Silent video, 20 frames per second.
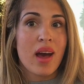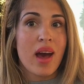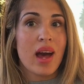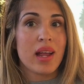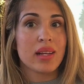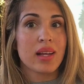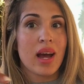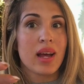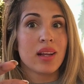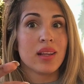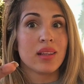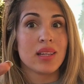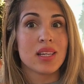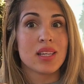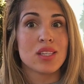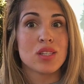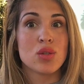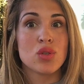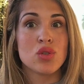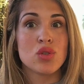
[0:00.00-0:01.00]
and kind of
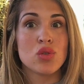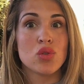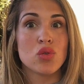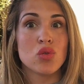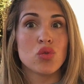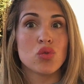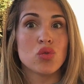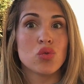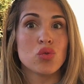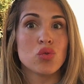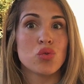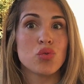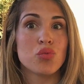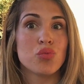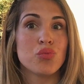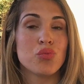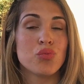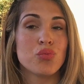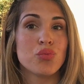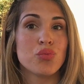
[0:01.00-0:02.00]
like
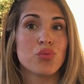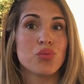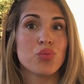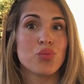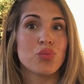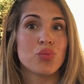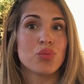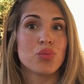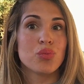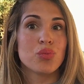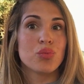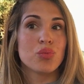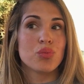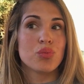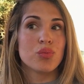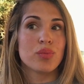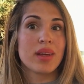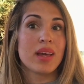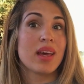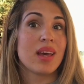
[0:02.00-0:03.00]
zoom
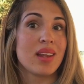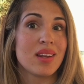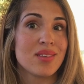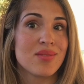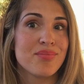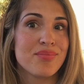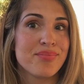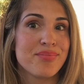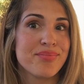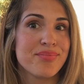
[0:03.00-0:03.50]
in